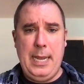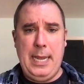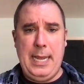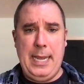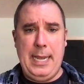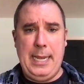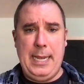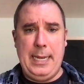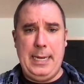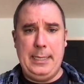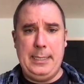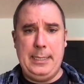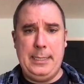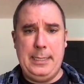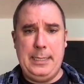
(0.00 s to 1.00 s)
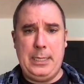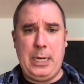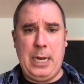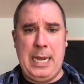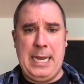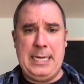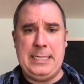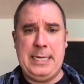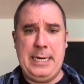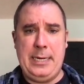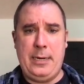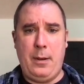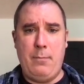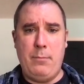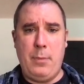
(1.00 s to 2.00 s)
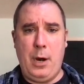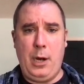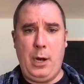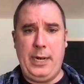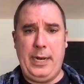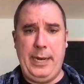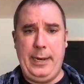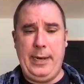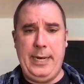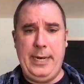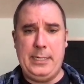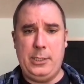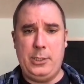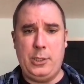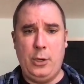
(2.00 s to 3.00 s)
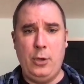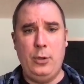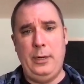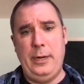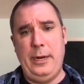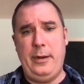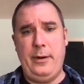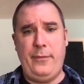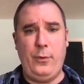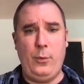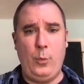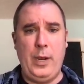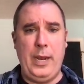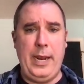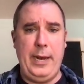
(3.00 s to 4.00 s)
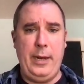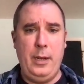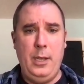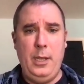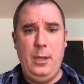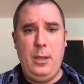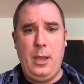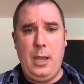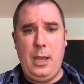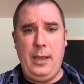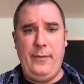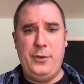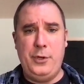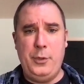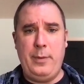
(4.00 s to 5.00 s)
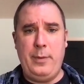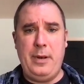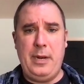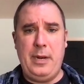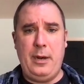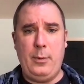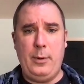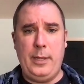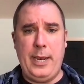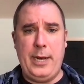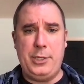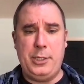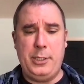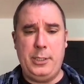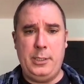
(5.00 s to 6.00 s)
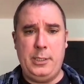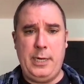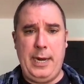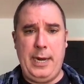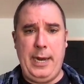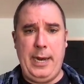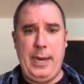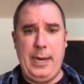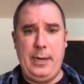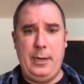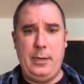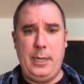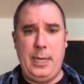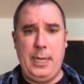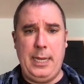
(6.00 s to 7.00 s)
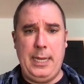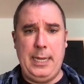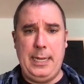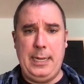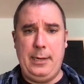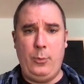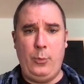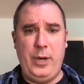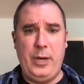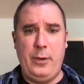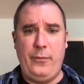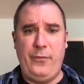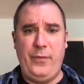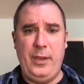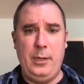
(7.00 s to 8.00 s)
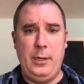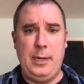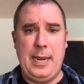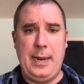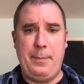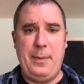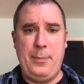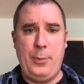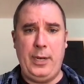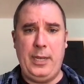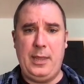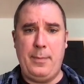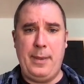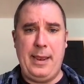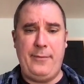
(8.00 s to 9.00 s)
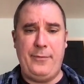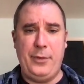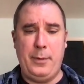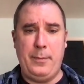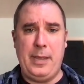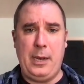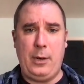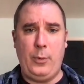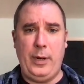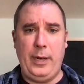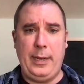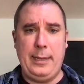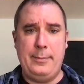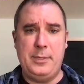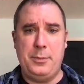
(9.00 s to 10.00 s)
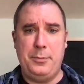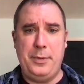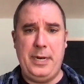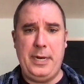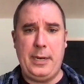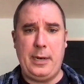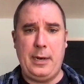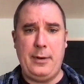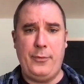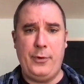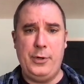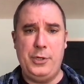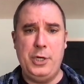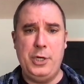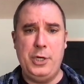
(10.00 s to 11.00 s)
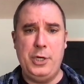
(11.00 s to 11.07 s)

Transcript: uh, content marketing. It's a totally different way of doing media relations. And uh, we don't feel like people get the bang for their buck when it comes to media coverage.